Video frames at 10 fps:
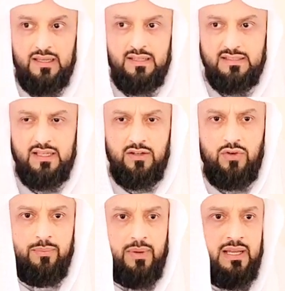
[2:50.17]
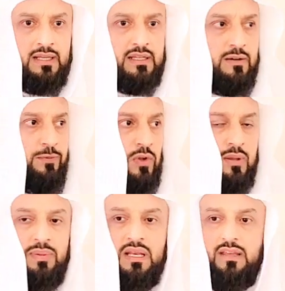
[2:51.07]
It is a reminder for
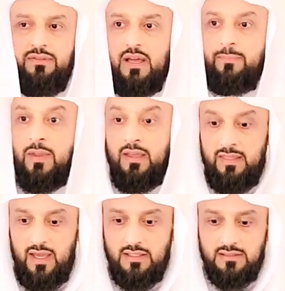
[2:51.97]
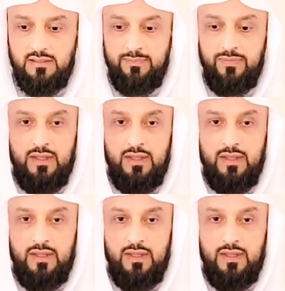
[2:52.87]
the believer that